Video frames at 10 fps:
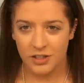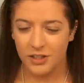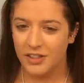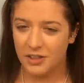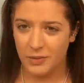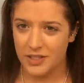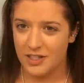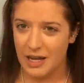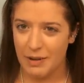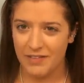During the
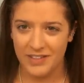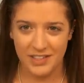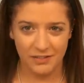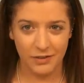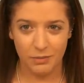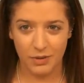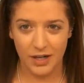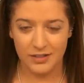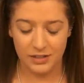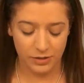wintertime, I have a different
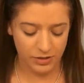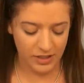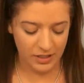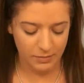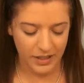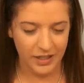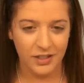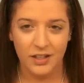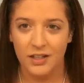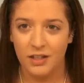bronzing routine,
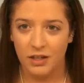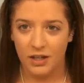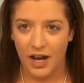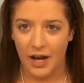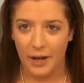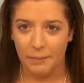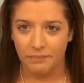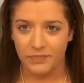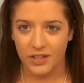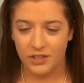but
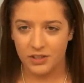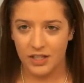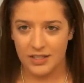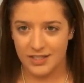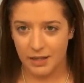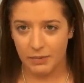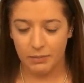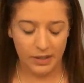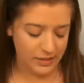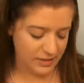in summer
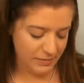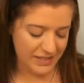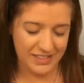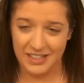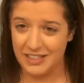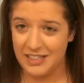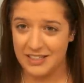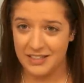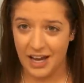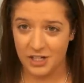months, my skin
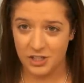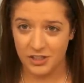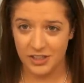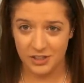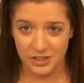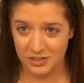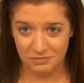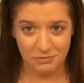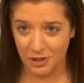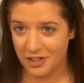is naturally
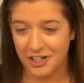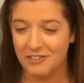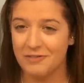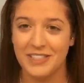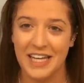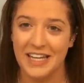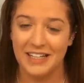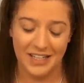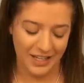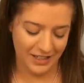just darker from a
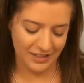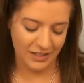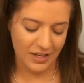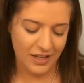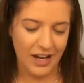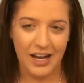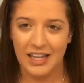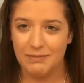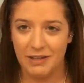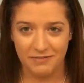tan, and
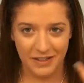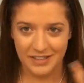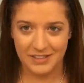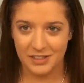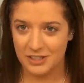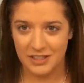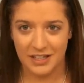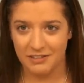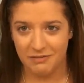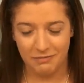I like my face to just
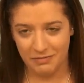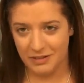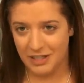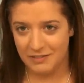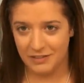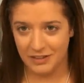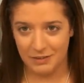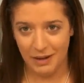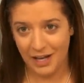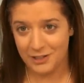kind of
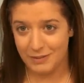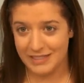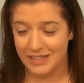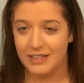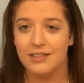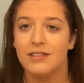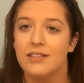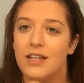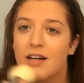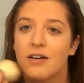evenly match my skin,
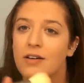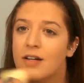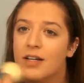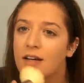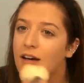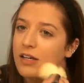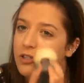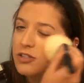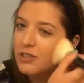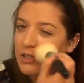so I
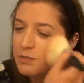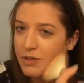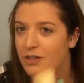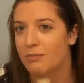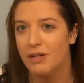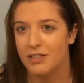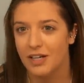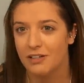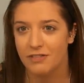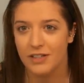usually just put it on my
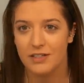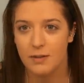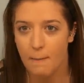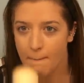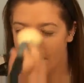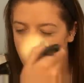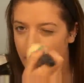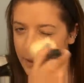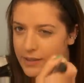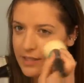entire face
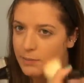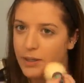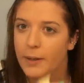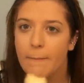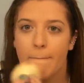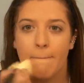during the summer.